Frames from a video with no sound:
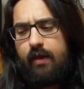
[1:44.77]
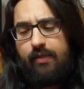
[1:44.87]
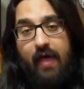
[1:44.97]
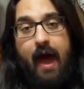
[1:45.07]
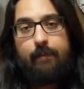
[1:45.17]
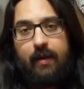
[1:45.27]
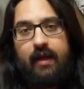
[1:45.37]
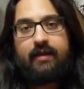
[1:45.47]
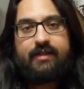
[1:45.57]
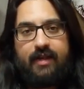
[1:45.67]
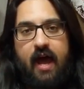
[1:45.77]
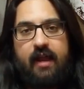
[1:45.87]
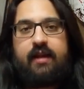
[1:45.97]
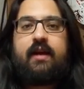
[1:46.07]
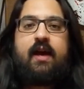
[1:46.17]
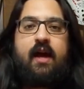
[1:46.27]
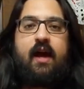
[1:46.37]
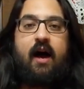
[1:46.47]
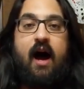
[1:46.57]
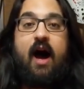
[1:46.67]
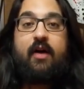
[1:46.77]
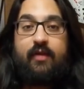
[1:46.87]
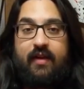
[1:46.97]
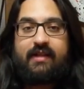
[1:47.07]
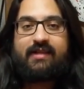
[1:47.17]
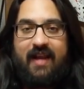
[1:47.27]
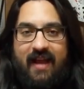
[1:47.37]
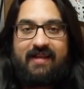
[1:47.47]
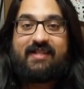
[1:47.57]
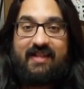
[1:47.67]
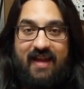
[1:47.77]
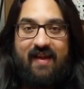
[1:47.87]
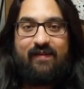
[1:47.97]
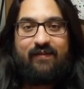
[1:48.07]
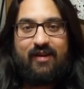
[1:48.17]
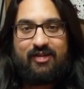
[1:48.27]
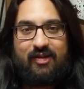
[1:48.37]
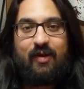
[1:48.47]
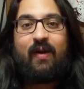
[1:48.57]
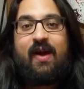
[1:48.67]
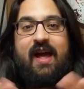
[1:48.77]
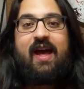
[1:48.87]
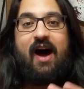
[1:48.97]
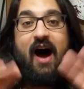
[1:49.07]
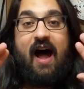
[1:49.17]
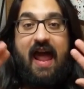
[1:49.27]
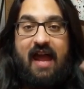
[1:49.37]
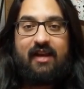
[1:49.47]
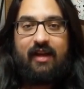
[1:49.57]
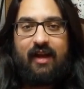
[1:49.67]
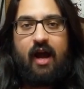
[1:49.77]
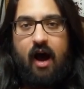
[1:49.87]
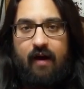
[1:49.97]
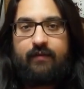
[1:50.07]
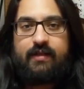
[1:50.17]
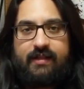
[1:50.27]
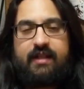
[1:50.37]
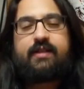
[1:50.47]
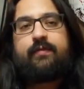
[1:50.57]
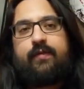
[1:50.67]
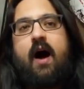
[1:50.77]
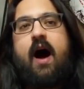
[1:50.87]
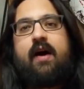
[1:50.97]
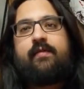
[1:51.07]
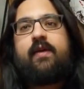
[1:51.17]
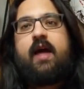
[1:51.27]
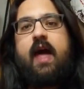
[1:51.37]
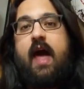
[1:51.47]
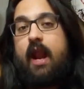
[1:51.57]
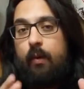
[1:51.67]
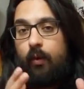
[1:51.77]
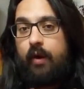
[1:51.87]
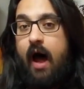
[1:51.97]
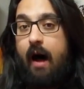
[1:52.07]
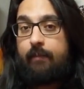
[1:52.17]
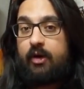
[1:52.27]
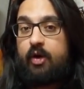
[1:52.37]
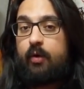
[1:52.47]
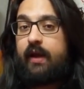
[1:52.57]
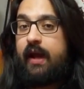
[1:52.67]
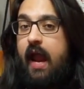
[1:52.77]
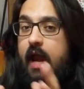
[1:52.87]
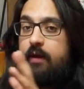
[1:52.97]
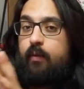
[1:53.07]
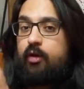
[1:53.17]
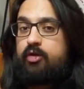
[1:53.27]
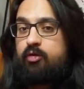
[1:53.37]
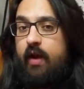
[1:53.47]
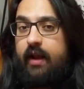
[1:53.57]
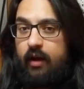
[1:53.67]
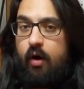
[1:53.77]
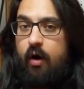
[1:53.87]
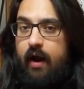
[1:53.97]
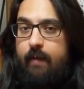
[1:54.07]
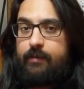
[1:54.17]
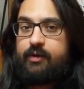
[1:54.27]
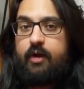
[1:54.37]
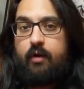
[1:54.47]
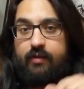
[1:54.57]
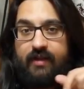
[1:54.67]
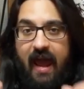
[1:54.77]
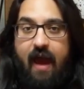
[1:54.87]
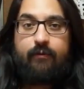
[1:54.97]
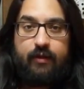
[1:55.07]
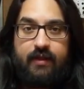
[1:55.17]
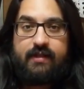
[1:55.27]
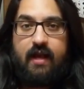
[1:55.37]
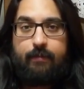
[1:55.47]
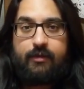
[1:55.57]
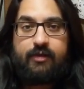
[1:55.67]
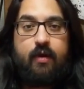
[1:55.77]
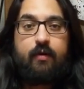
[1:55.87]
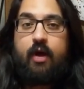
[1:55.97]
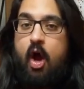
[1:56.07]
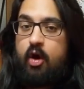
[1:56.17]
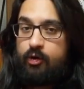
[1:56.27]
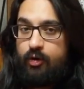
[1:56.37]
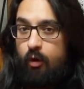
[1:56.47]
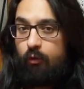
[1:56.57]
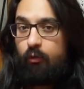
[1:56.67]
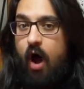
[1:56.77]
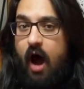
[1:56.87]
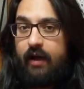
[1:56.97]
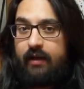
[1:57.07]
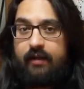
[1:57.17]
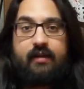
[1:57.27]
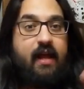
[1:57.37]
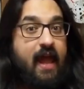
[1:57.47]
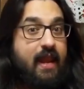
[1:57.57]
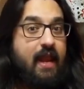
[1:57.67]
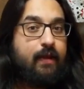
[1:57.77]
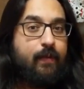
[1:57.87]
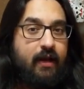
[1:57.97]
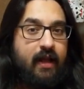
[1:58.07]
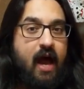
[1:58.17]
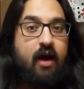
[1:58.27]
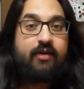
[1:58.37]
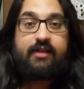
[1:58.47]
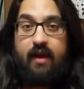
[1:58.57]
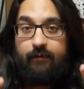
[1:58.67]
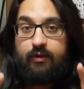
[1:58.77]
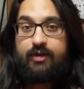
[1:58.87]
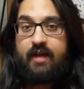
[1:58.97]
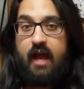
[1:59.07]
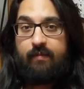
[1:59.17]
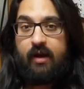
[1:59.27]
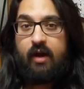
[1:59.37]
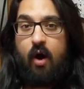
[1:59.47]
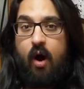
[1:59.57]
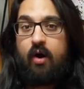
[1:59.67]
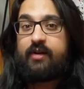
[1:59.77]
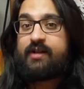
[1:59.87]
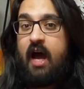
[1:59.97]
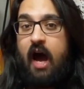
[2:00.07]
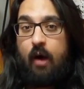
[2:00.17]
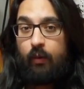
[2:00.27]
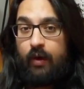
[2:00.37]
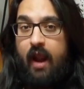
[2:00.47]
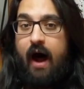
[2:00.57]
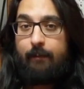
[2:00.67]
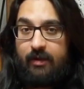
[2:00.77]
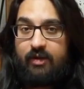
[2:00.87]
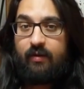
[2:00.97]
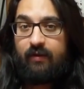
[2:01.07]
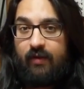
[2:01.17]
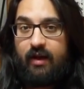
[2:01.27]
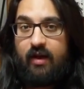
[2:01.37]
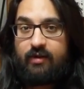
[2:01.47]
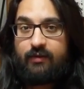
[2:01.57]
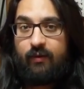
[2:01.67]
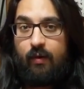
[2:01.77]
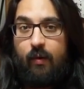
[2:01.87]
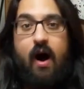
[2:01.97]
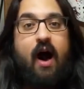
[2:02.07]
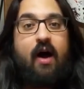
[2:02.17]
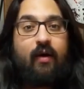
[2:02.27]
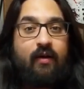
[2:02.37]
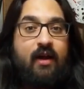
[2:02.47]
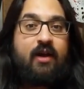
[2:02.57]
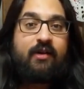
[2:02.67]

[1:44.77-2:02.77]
That being said, this is the official ending of season 5, and I will not be doing any more trading card episodes after this episode. So Ryan and anybody else, if you send me cards, I will not be doing videos for a while.